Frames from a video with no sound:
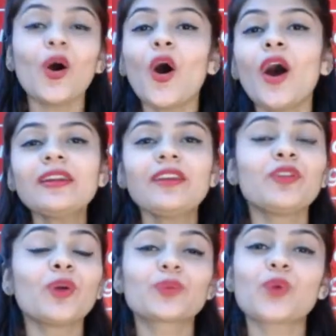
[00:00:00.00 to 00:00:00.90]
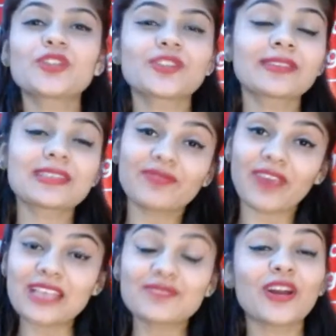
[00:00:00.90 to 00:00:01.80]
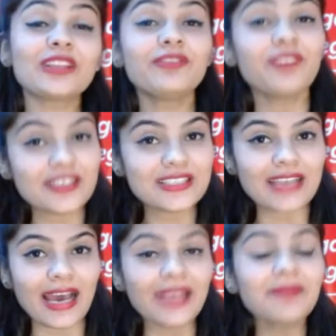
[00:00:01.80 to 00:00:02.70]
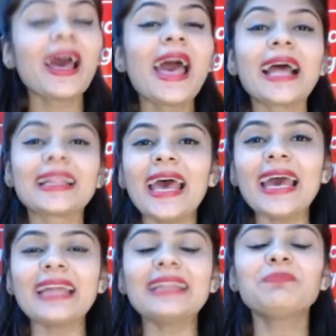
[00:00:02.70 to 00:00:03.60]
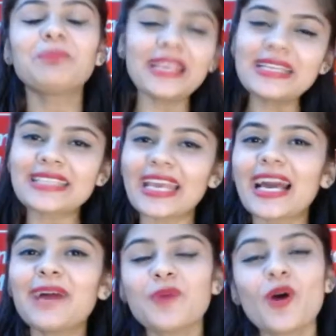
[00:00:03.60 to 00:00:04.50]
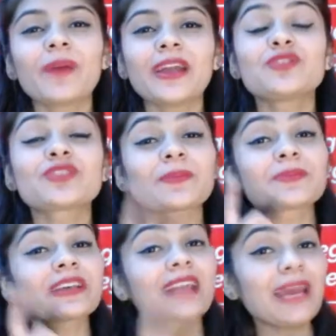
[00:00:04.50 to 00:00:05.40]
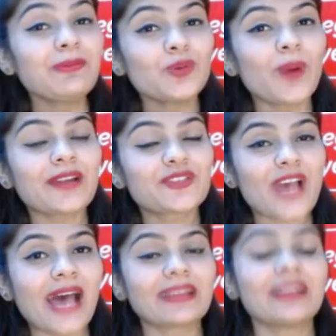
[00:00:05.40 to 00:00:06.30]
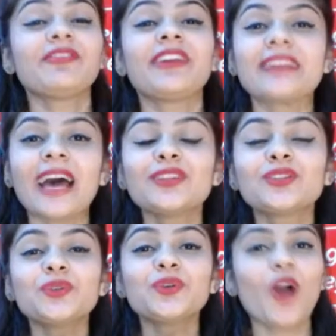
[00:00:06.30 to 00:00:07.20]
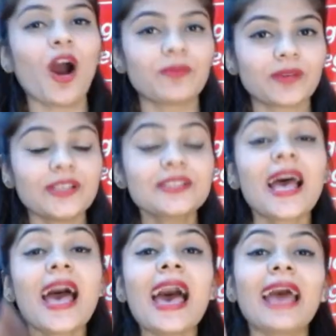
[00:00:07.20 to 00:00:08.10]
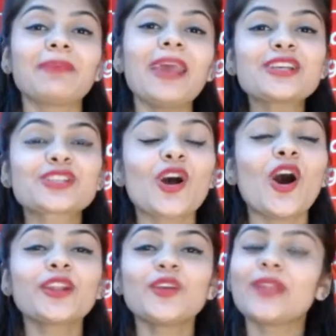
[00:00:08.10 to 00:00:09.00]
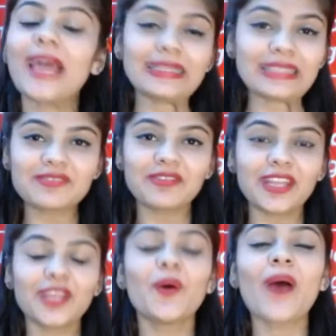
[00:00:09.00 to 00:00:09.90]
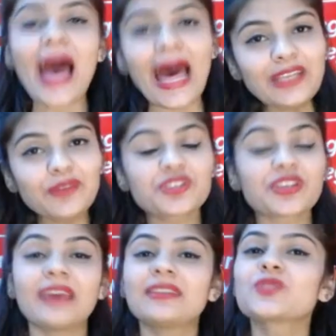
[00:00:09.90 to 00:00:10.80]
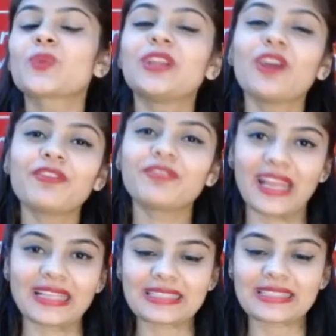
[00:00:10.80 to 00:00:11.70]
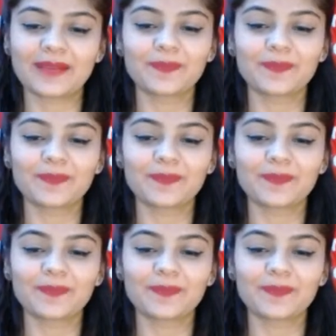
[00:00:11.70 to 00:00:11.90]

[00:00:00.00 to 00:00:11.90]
or if you are watching this space for the first time, then please take a moment to subscribe to our channel Vedantu Commerce and make sure you like this video and you share this with your friends.